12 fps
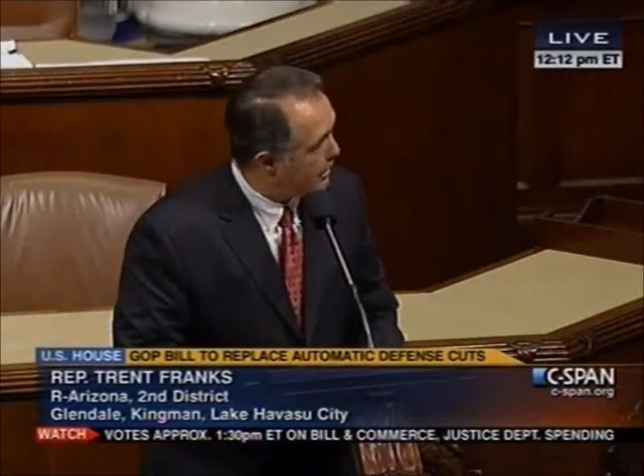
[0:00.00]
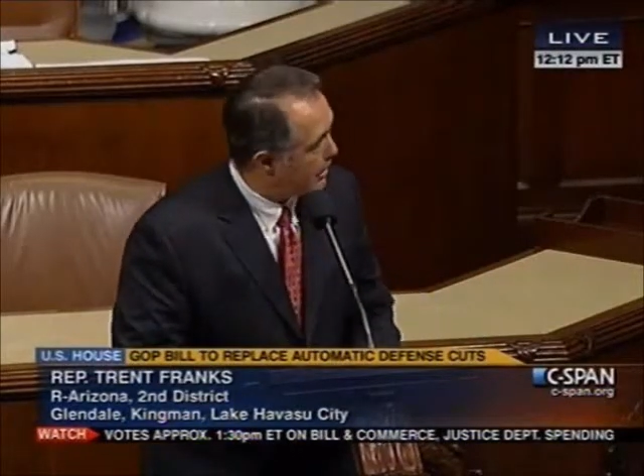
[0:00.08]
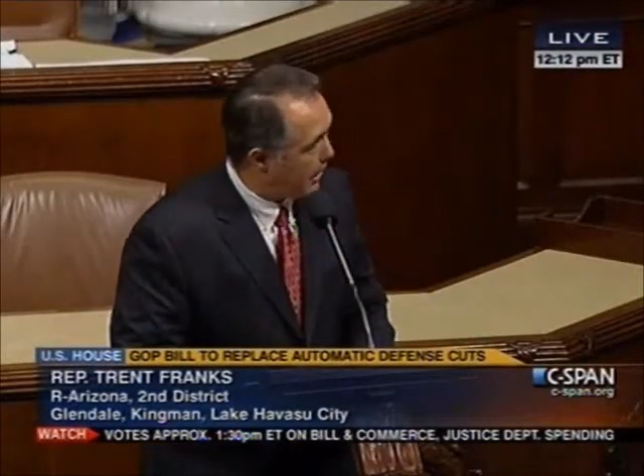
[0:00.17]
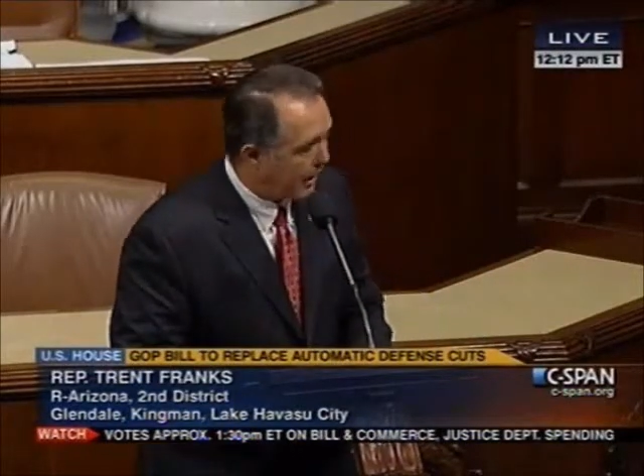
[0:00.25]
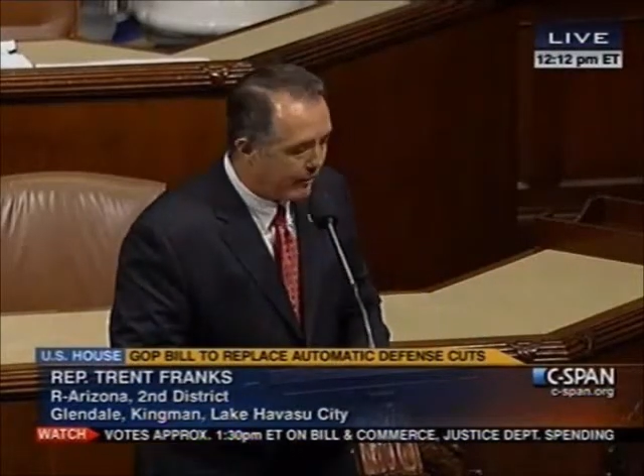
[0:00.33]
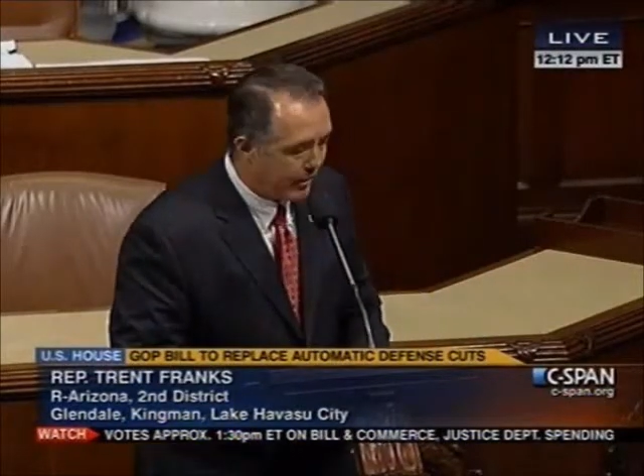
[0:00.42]

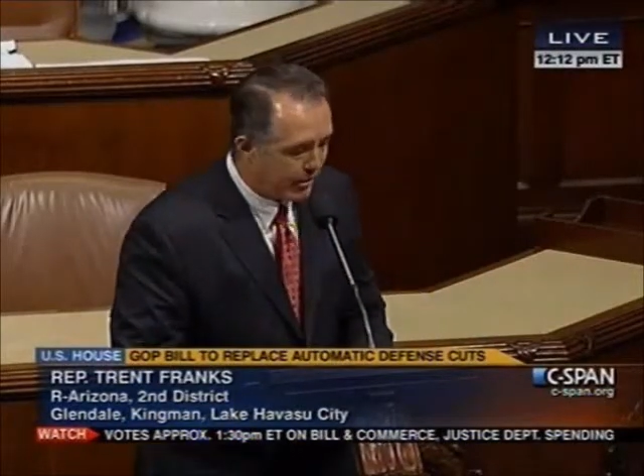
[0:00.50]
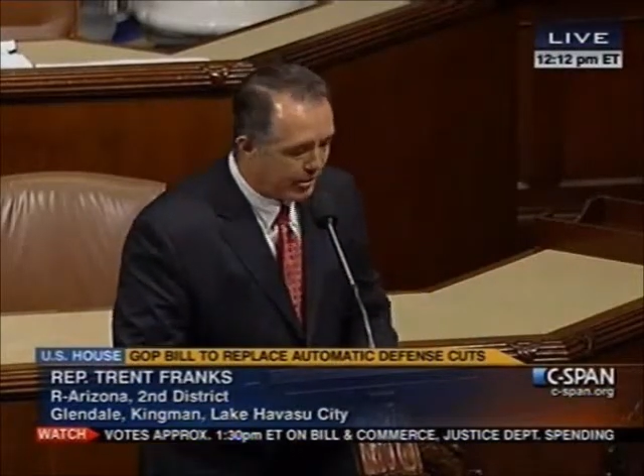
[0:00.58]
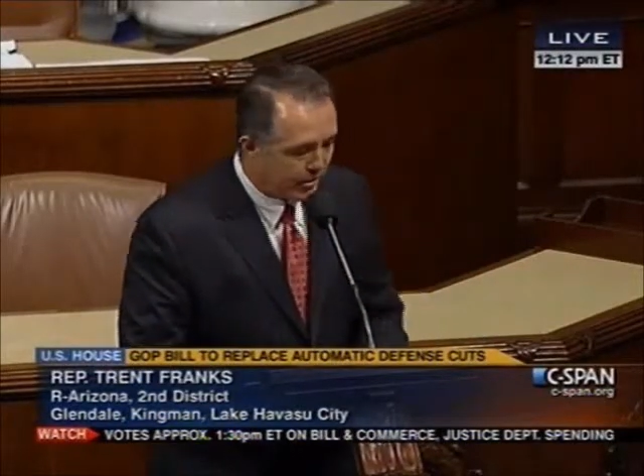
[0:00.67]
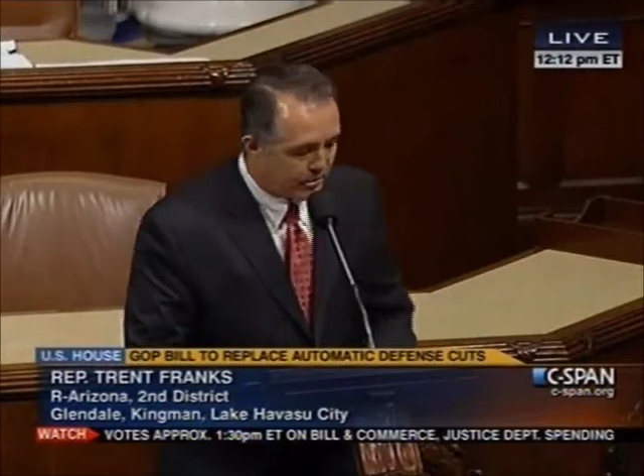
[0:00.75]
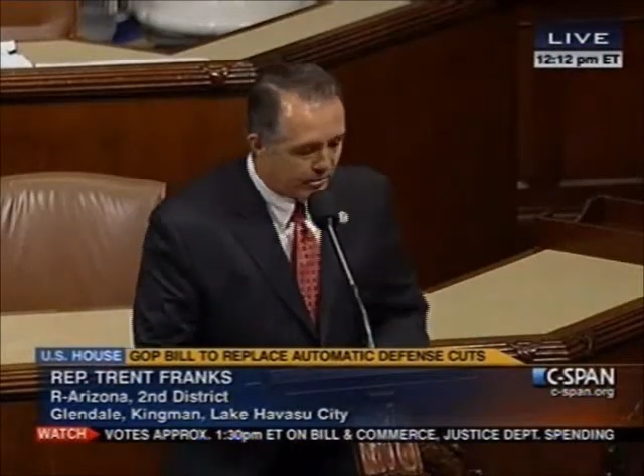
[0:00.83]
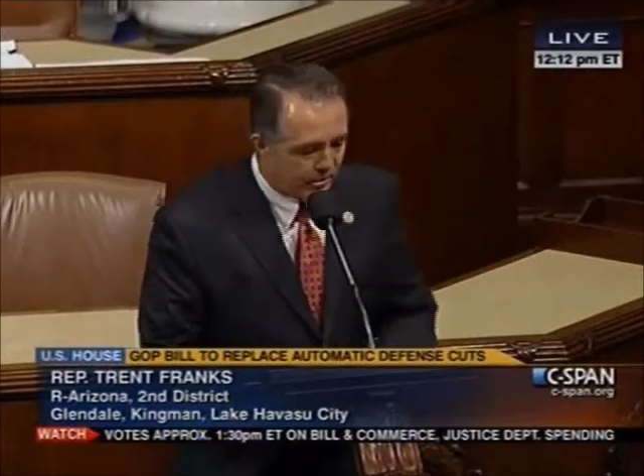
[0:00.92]
Now, having
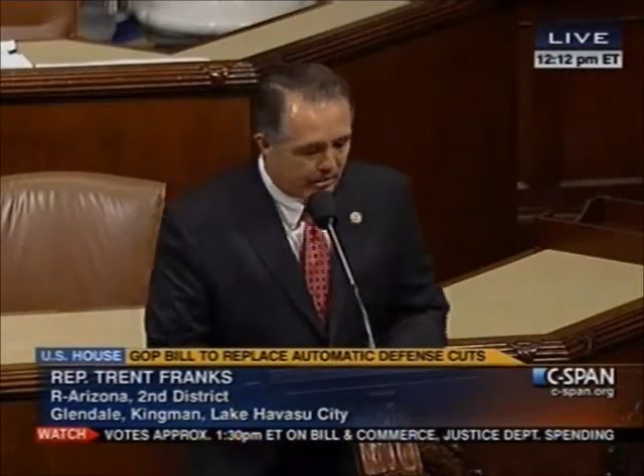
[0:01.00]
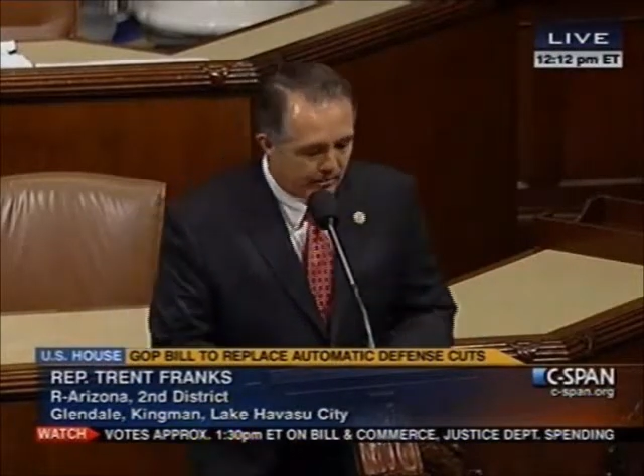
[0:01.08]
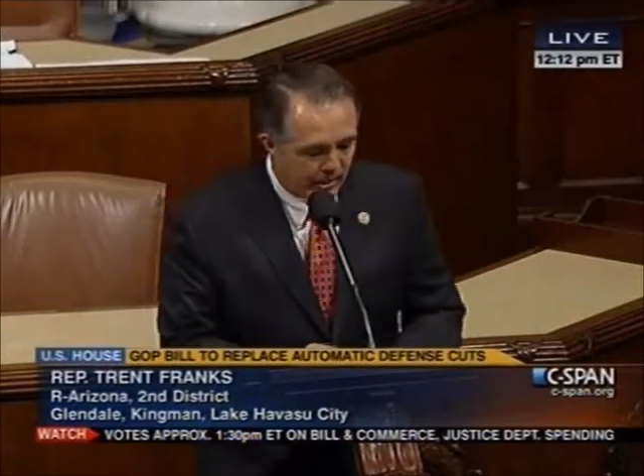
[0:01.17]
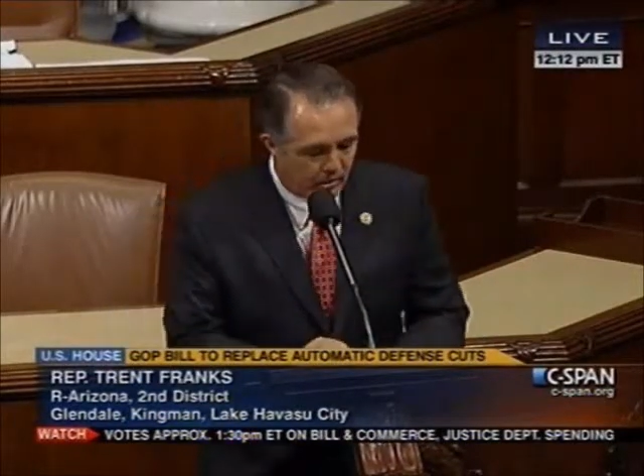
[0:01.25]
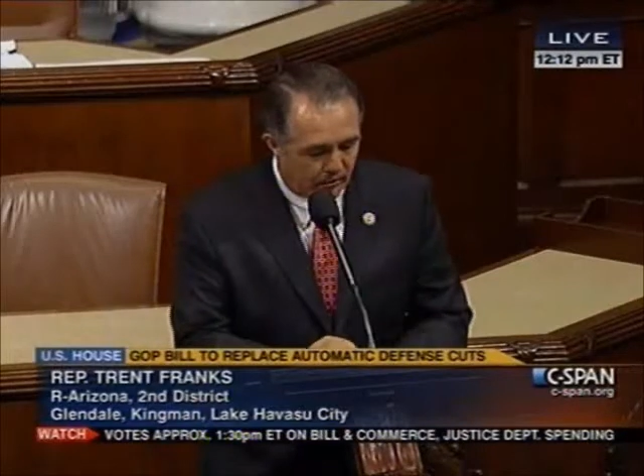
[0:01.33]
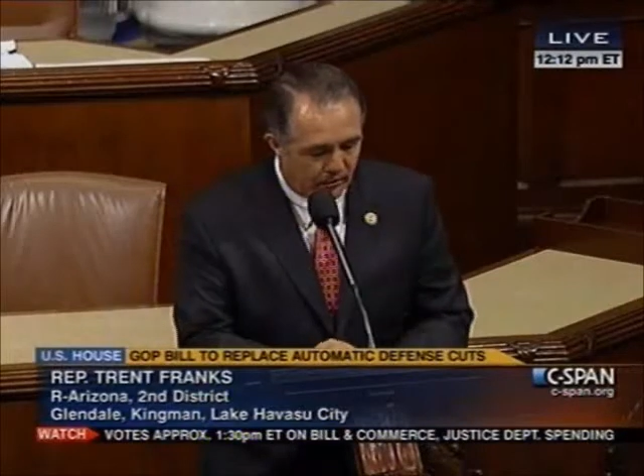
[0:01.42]
listened to the
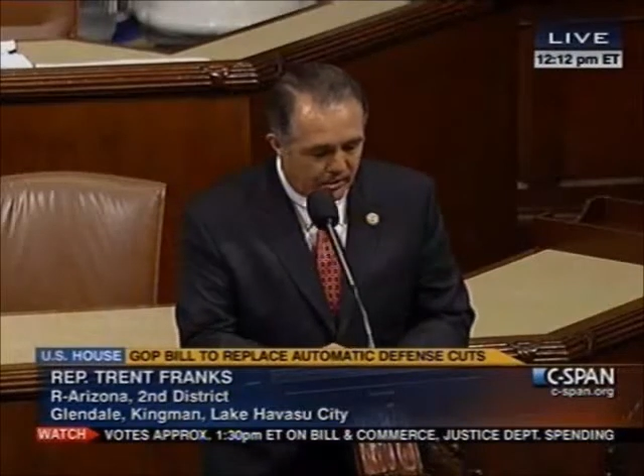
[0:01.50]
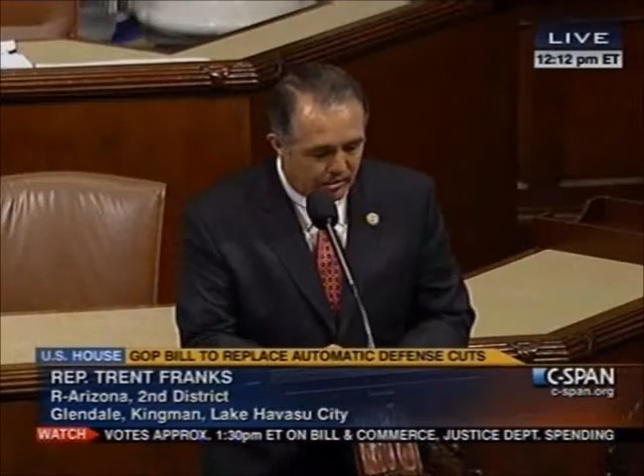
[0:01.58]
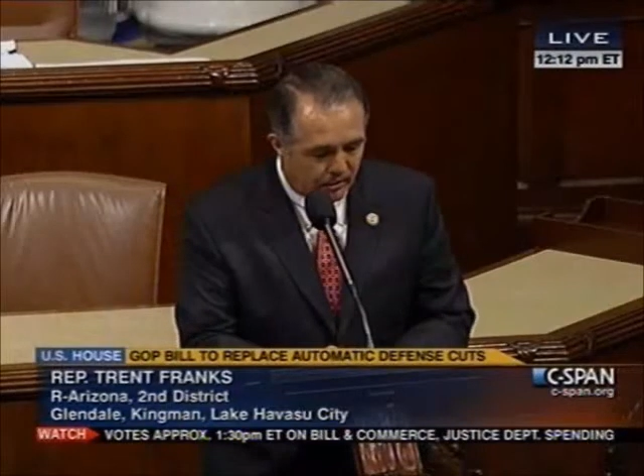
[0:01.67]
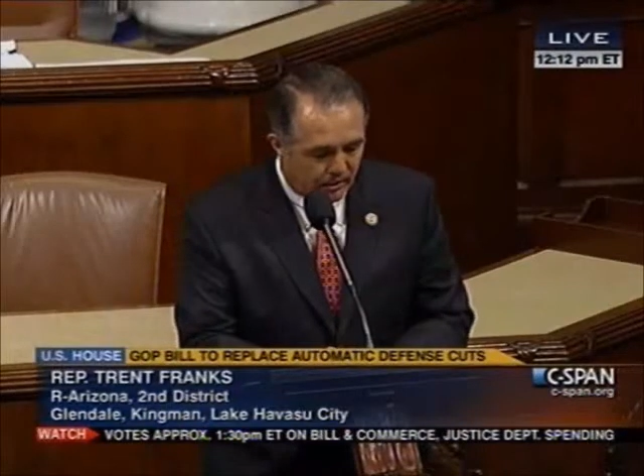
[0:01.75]
debate over this